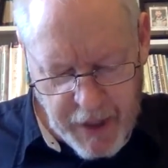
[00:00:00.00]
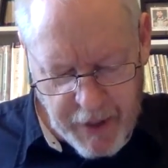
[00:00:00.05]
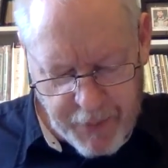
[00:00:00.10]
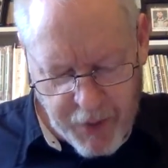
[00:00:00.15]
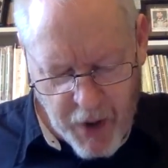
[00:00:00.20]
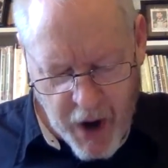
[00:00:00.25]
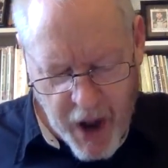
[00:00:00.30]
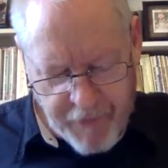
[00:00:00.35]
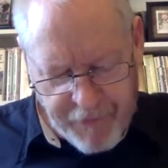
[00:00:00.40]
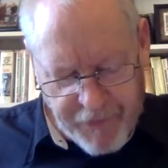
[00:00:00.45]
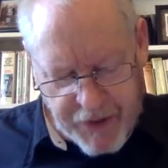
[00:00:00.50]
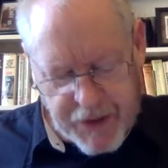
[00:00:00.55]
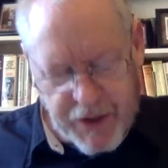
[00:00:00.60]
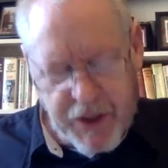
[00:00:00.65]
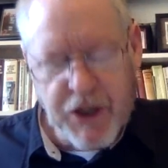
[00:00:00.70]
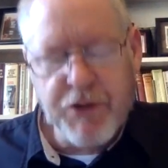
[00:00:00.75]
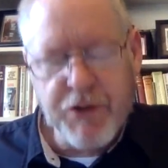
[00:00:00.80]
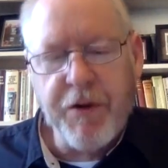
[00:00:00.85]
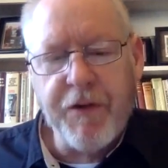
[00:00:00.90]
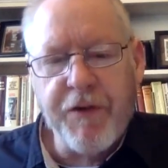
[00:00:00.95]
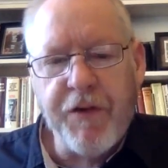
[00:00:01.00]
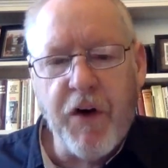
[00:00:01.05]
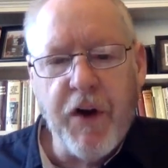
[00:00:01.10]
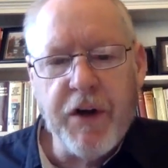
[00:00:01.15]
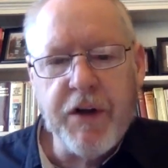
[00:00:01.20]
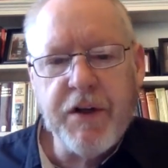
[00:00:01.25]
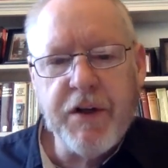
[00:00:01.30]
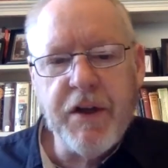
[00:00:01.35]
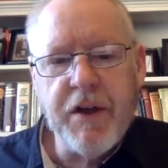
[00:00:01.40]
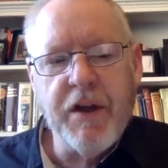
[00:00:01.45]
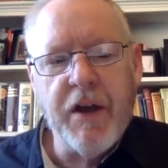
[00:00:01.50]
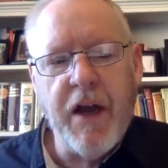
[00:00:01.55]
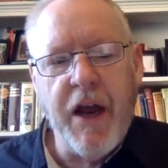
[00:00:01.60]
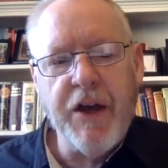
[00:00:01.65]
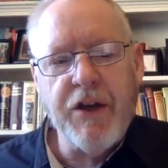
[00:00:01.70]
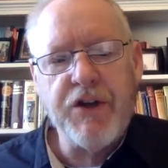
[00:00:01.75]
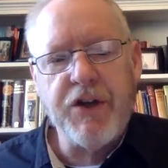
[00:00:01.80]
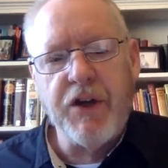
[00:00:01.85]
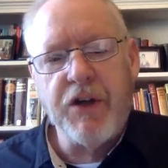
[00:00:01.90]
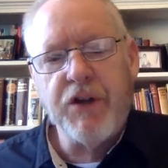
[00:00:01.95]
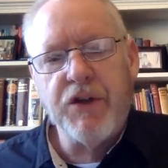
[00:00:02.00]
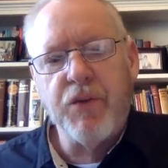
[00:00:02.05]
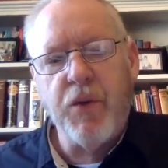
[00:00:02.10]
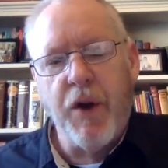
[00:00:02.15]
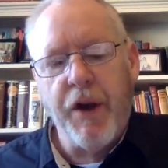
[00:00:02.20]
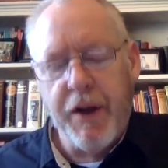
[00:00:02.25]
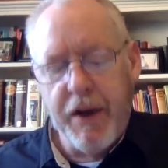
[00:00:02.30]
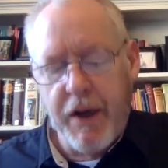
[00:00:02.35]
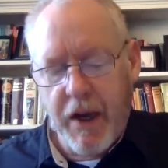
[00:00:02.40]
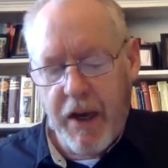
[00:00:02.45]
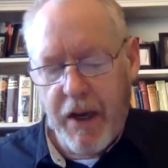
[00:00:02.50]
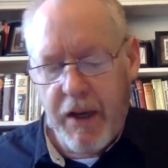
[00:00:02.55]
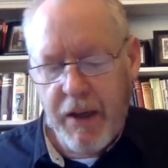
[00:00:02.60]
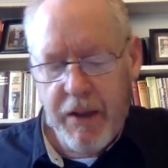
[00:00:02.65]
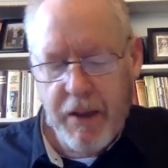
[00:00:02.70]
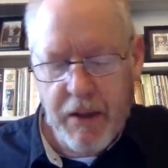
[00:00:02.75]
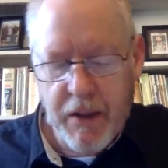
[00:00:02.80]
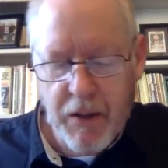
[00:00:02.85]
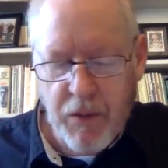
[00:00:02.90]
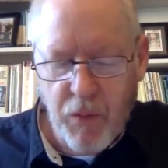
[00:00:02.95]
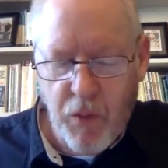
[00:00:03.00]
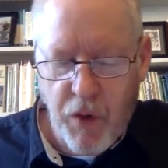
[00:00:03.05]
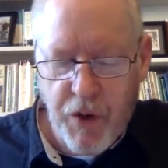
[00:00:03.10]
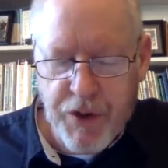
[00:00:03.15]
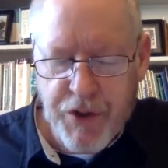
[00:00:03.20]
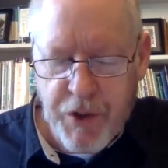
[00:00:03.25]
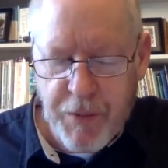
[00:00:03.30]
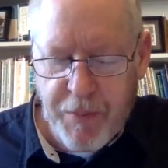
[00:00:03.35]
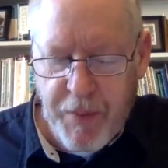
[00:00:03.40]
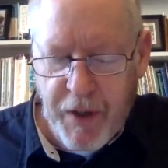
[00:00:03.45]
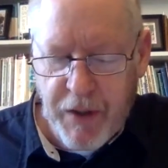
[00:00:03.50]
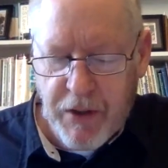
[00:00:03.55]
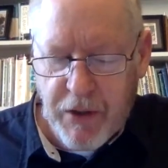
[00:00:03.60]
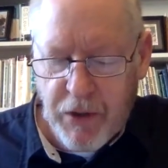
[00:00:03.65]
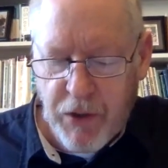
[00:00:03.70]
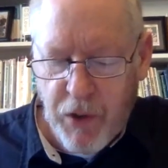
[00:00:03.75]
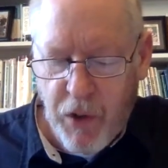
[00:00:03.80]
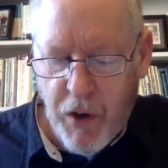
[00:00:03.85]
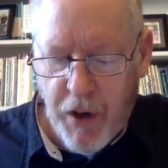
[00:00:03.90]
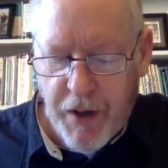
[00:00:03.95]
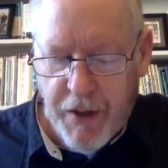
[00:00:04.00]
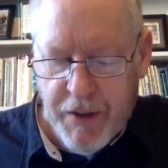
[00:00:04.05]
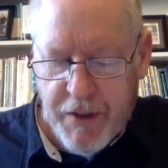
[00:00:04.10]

prophecies referring to the nations one day, worshiping the Lord